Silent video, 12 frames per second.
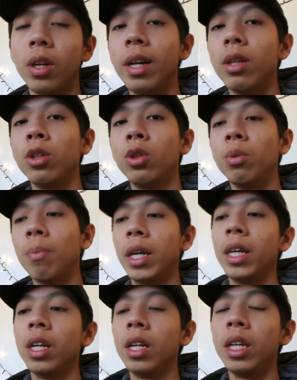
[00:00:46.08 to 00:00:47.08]
I'll do my
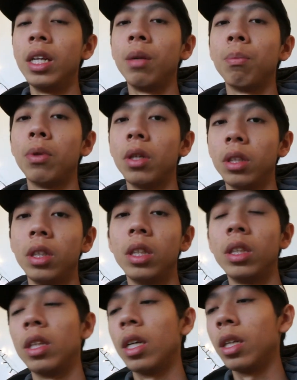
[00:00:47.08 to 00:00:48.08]
editing
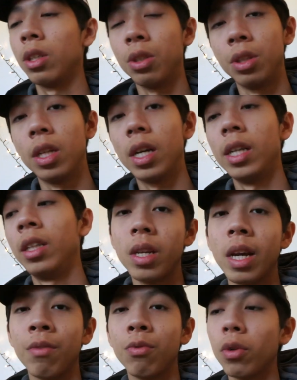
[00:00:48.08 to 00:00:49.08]
process tonight.
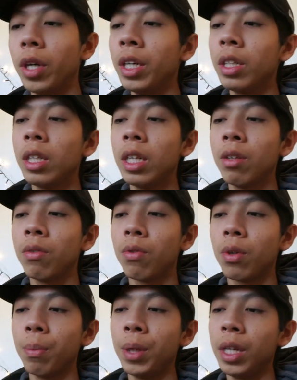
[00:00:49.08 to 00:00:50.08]
Yeah, for editing
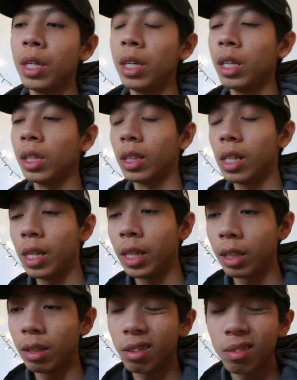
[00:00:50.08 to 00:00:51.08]
for me is
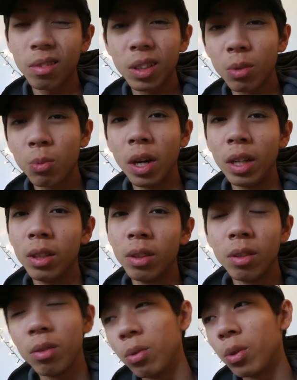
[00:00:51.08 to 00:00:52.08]
like
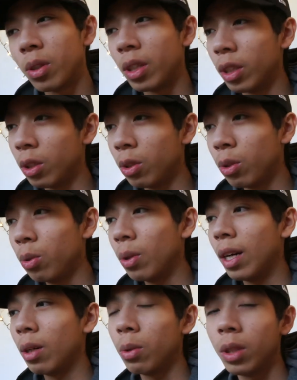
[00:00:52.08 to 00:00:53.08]
1 or 2
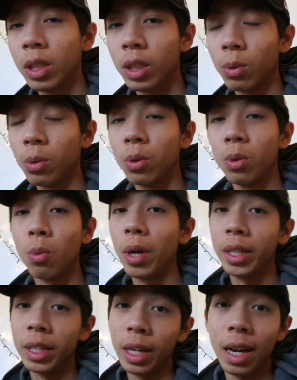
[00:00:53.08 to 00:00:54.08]
hours or
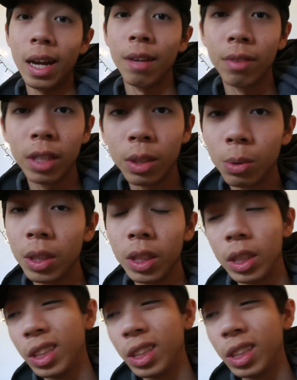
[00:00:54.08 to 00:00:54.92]
1.5 hours.